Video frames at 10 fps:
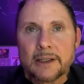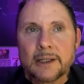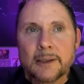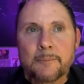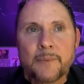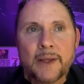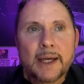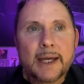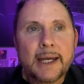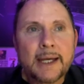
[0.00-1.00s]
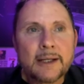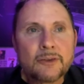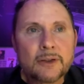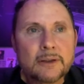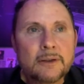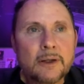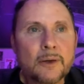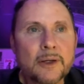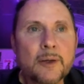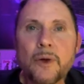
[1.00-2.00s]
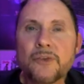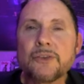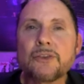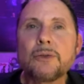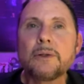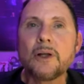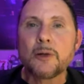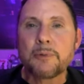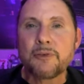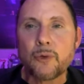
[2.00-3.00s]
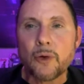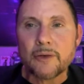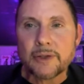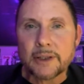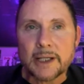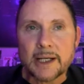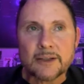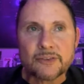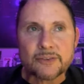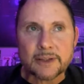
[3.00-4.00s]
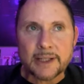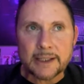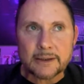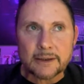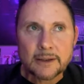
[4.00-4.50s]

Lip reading: And it wasn't too long before I realized, like,